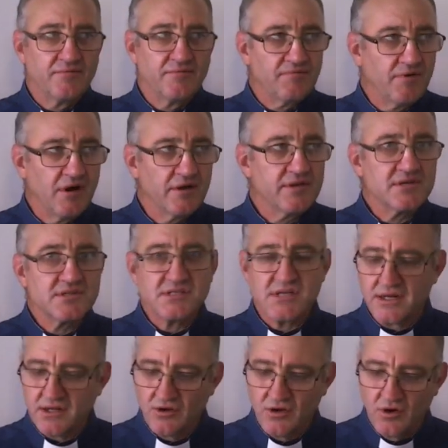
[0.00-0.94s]
Father,
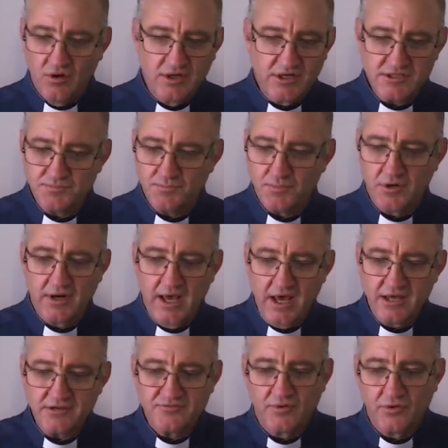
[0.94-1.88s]
Son, and Holy Spirit
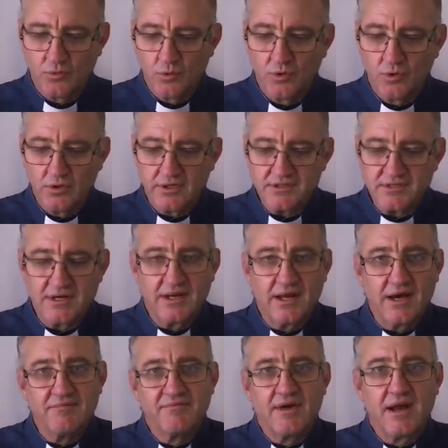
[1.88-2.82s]
has for the world is a
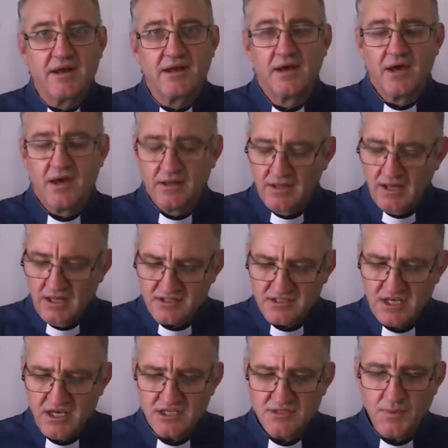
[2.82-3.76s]
love that
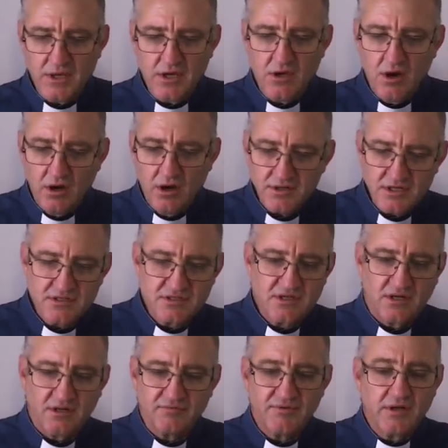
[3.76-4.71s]
sees beyond itself